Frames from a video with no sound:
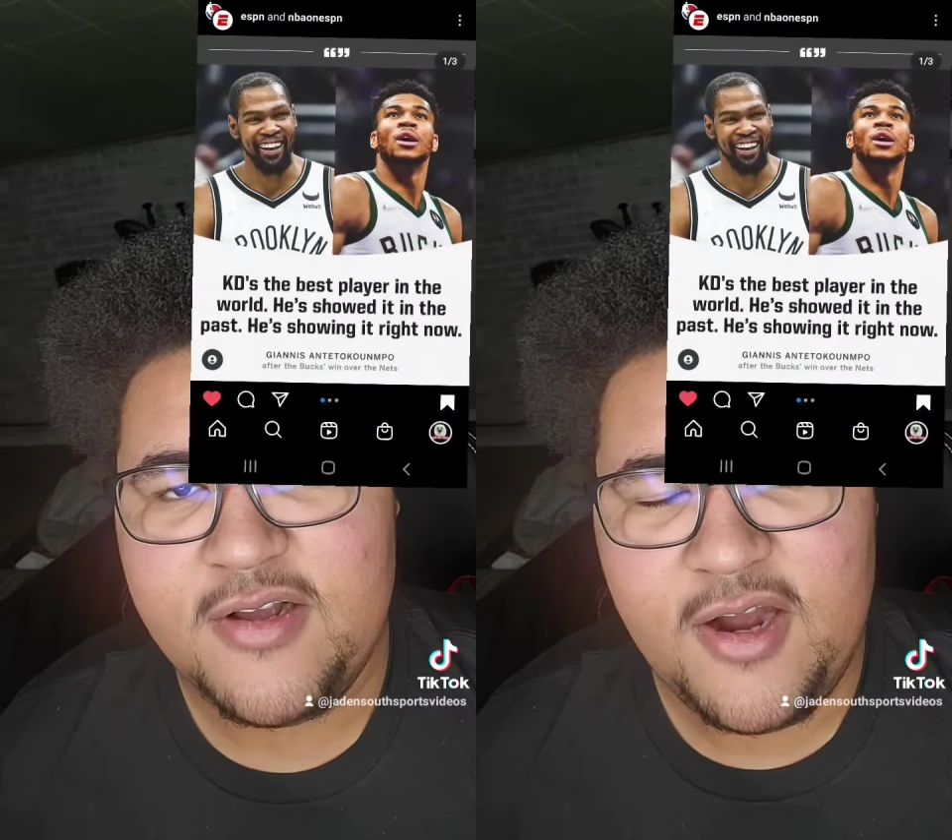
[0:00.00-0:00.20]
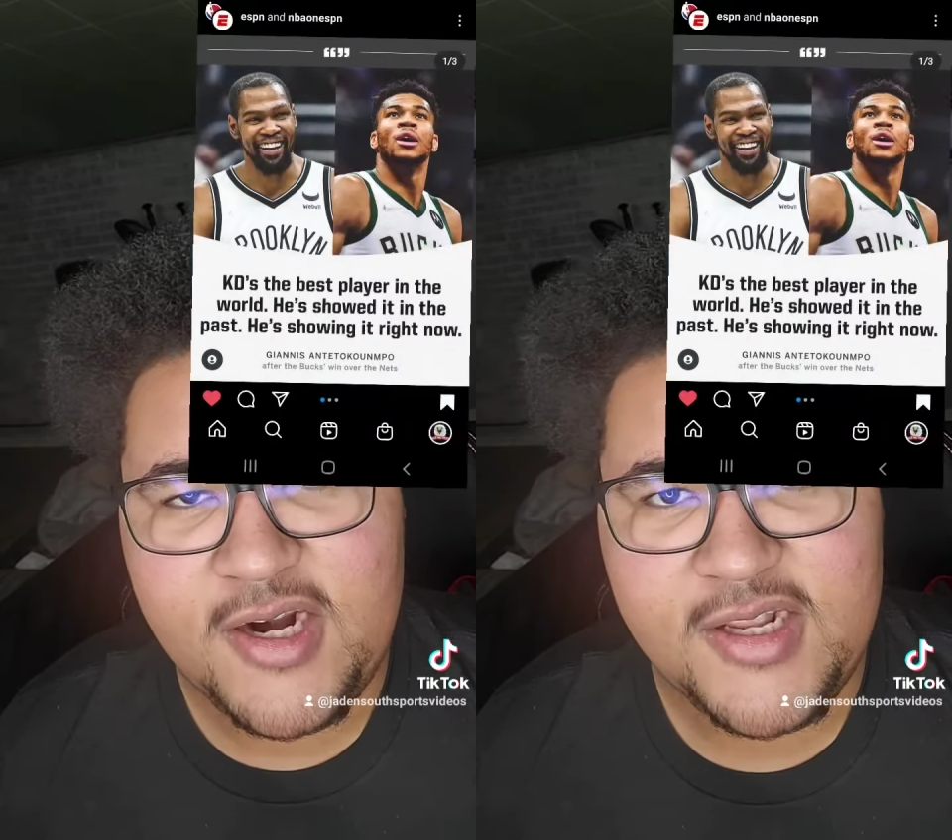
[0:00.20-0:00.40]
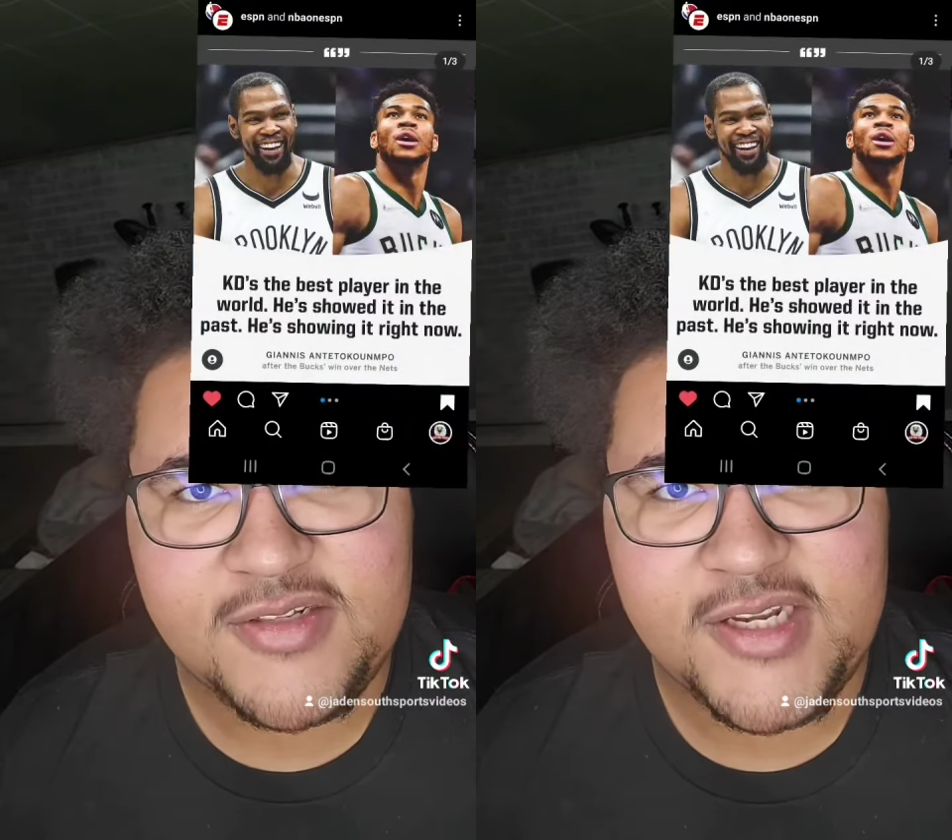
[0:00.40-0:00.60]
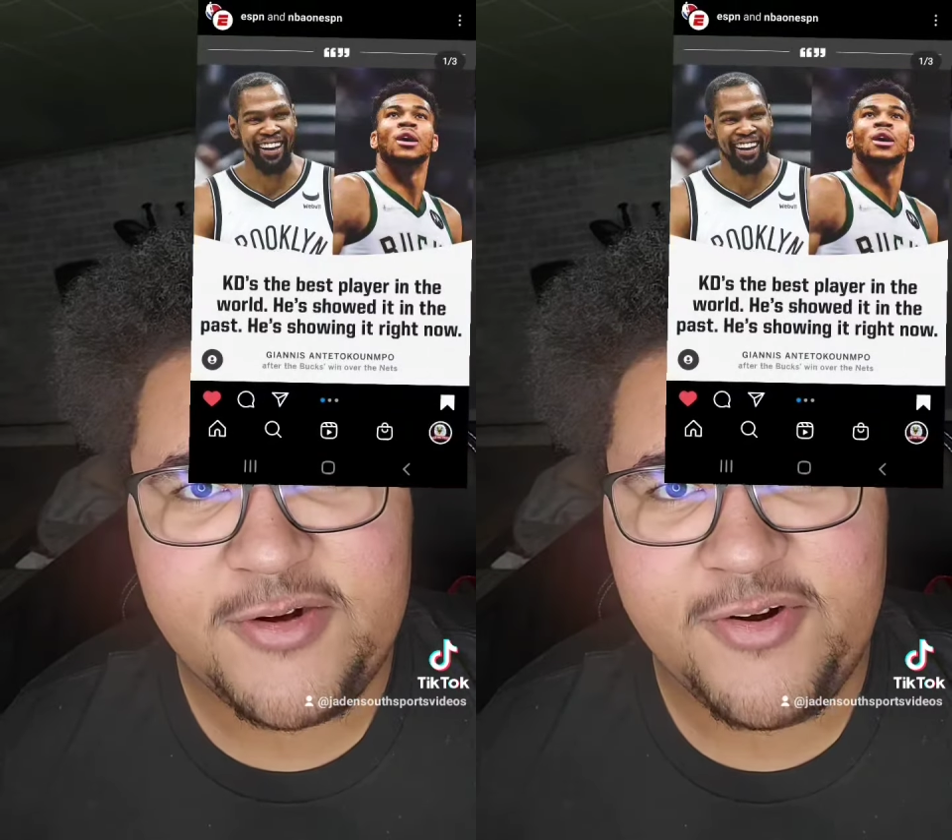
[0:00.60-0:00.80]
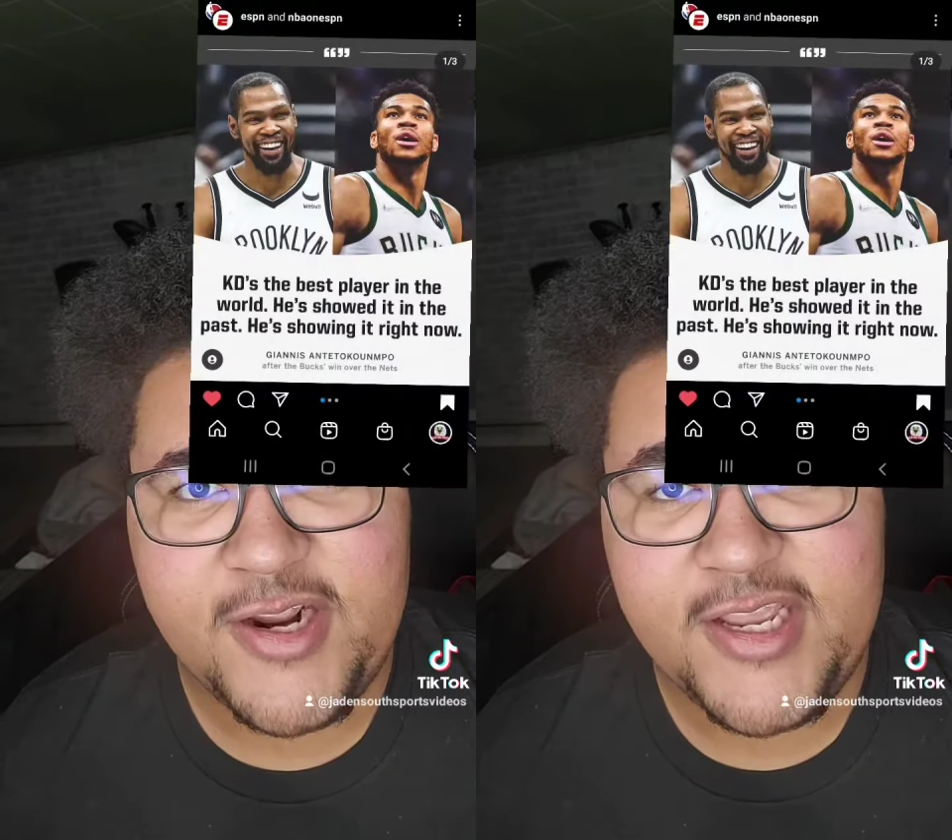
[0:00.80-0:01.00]
Honestly, a
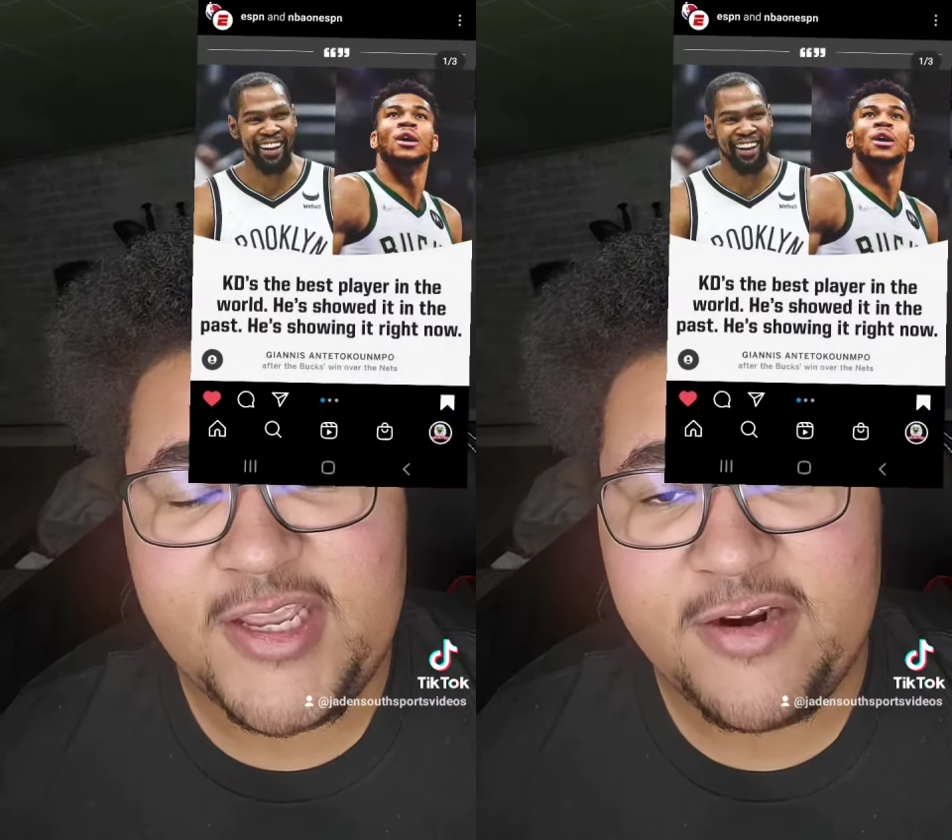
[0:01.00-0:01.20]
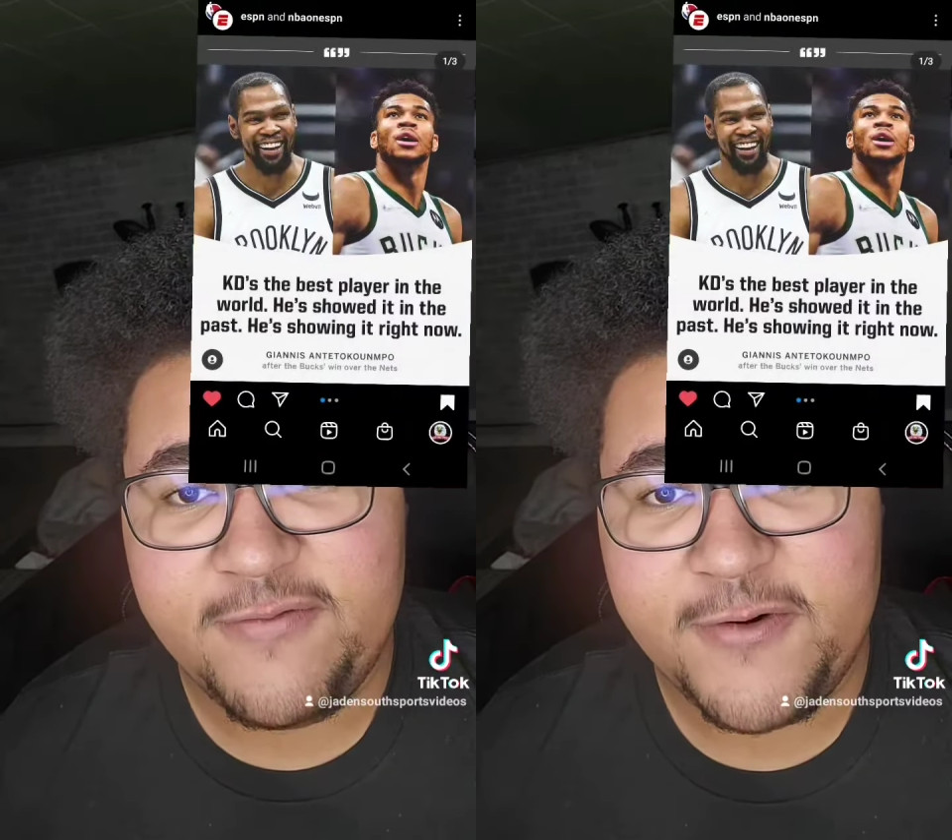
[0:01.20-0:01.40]
great year